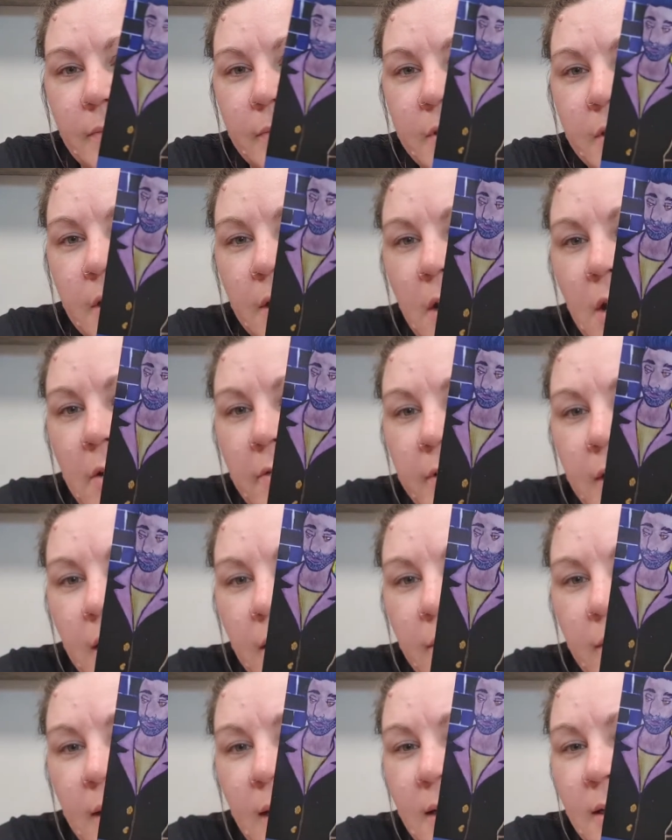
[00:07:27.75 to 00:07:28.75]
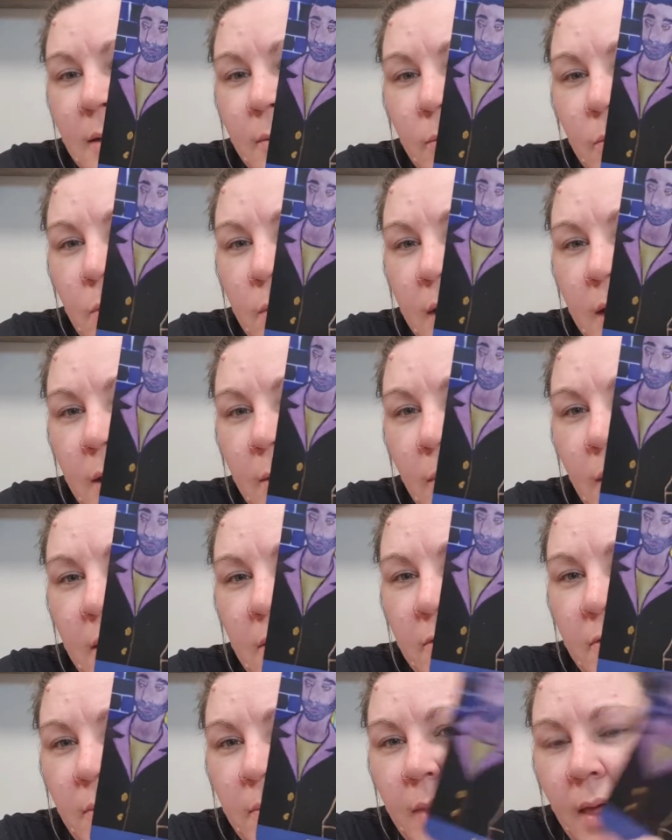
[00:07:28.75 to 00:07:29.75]
scenario and end up walking
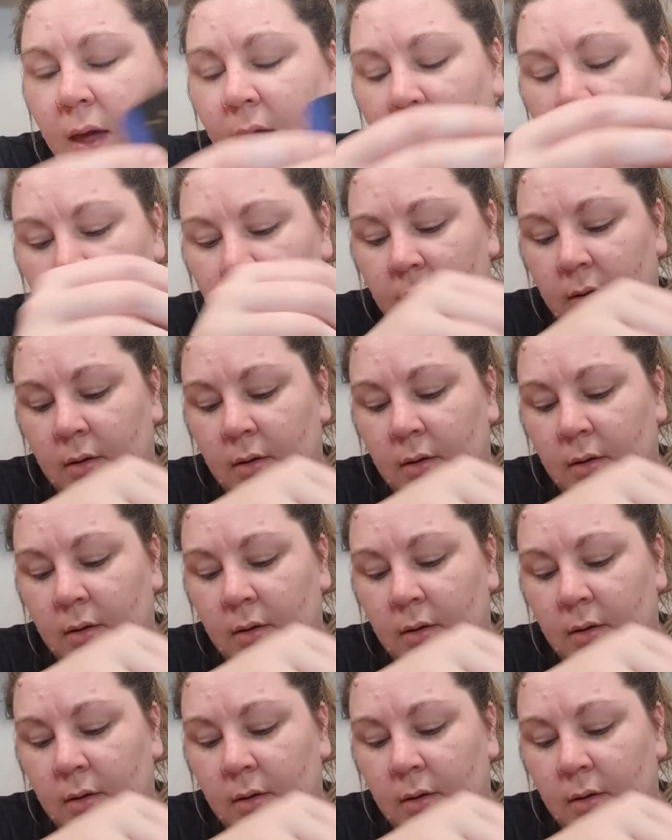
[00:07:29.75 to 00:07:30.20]
away from that.